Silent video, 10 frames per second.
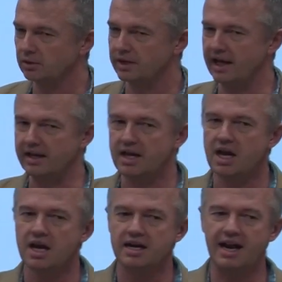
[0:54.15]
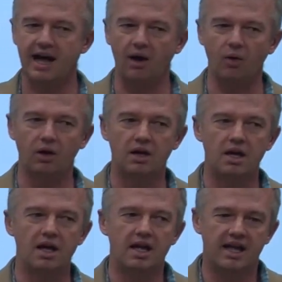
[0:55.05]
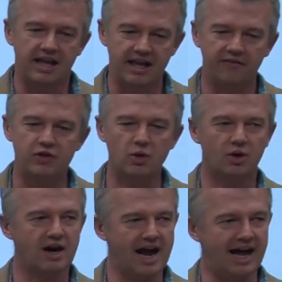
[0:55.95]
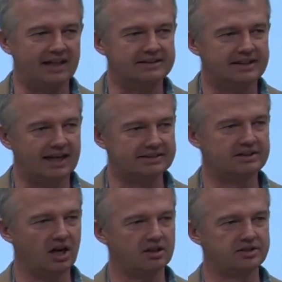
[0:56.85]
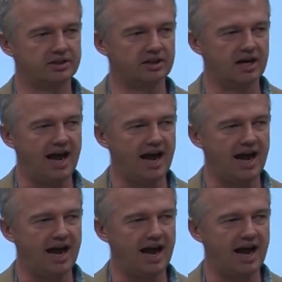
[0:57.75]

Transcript: Okay, now, if you were asked as a doctor,